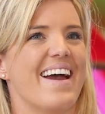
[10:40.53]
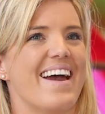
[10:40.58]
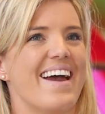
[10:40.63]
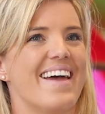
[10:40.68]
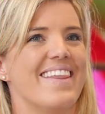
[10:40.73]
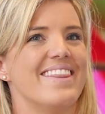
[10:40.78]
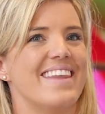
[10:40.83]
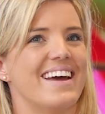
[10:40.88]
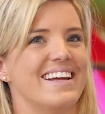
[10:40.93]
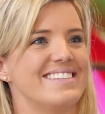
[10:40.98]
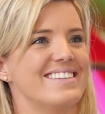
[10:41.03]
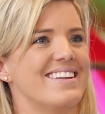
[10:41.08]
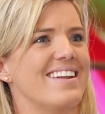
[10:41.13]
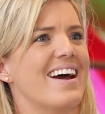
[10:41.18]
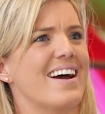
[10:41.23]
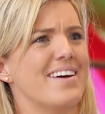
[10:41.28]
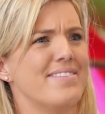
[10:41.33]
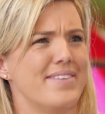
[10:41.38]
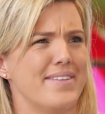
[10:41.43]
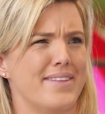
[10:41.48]
And that's
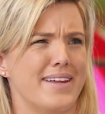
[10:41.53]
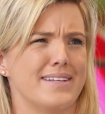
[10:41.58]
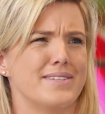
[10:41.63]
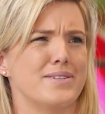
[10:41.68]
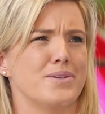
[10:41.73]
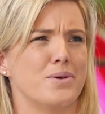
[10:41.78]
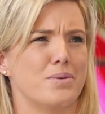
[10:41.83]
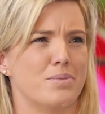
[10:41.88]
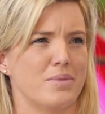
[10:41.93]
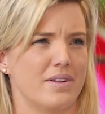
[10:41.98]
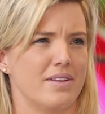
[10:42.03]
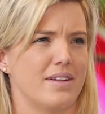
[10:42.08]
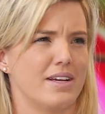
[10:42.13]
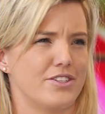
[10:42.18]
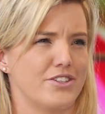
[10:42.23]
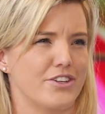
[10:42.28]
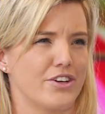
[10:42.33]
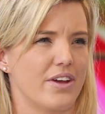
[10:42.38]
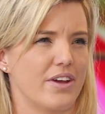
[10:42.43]
life, and that's normal, and that's